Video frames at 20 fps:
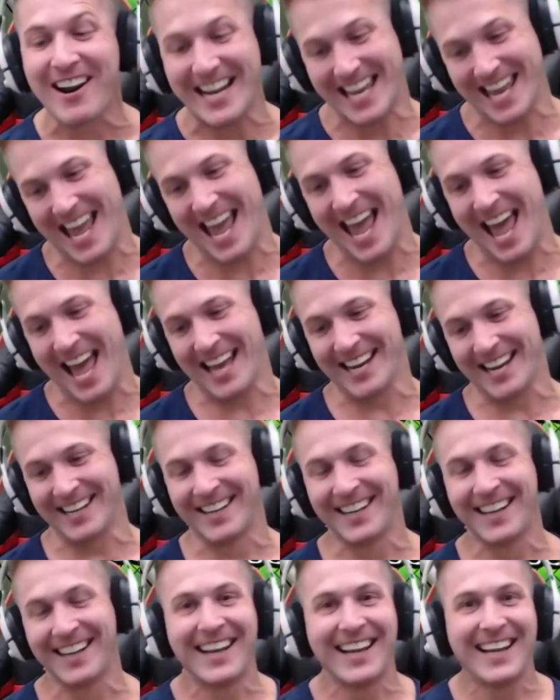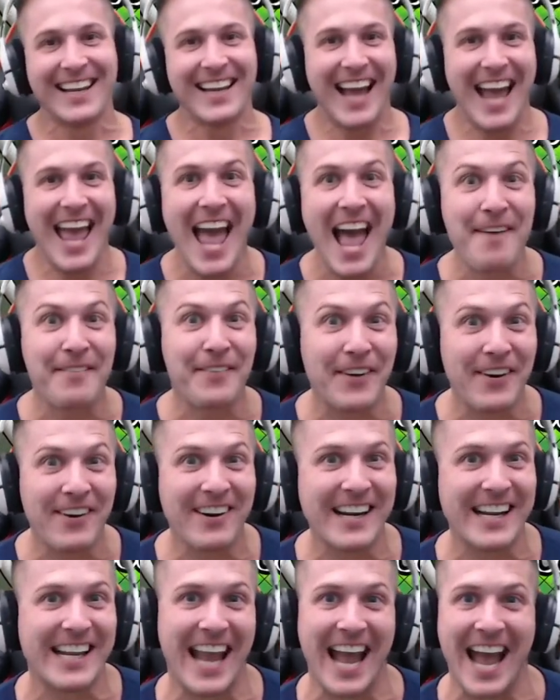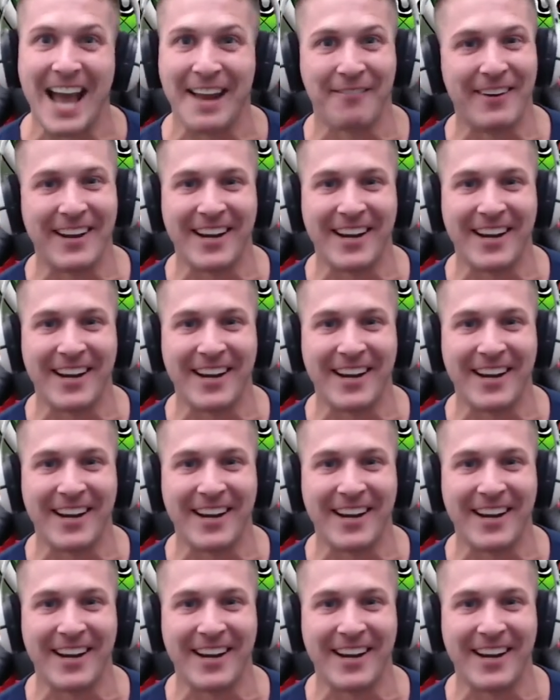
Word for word: again. Ever again. We